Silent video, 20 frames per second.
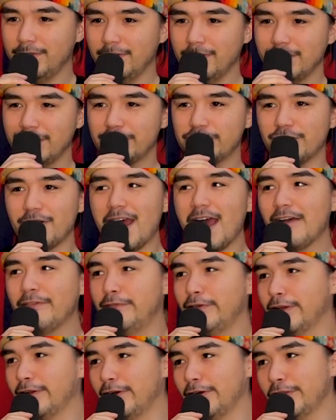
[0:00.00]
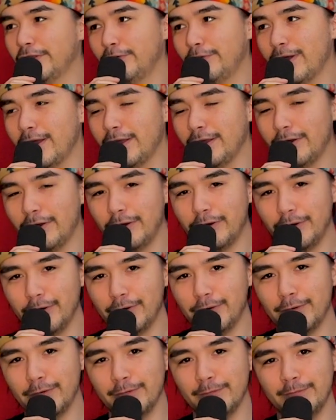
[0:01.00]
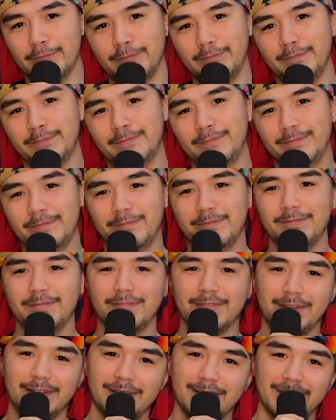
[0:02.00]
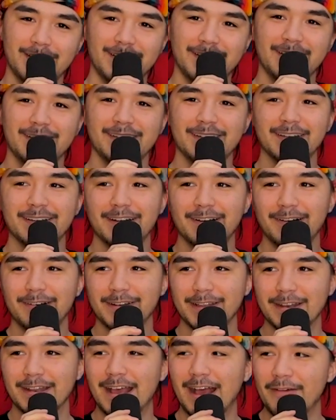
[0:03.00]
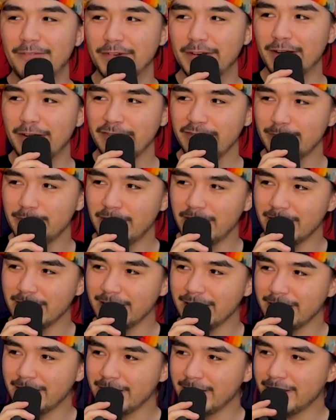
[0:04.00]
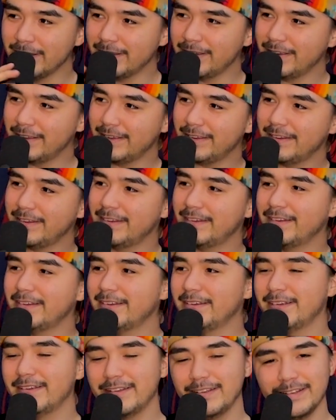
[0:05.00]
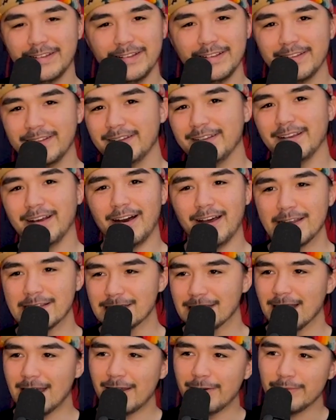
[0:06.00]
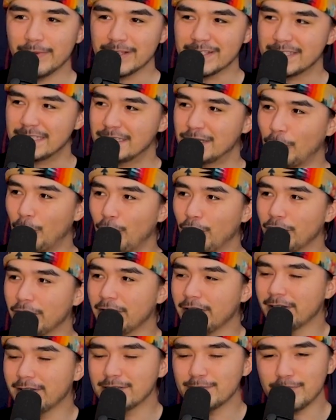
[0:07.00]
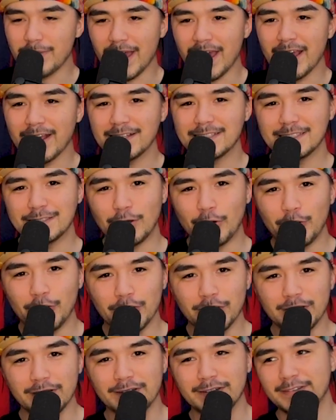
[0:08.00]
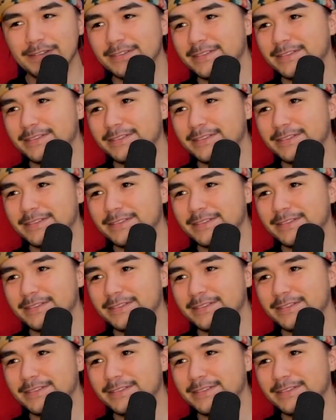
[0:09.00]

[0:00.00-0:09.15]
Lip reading: Traffic on the way home, you know, didn't have enough money, got his letterman stolen, his bag stolen.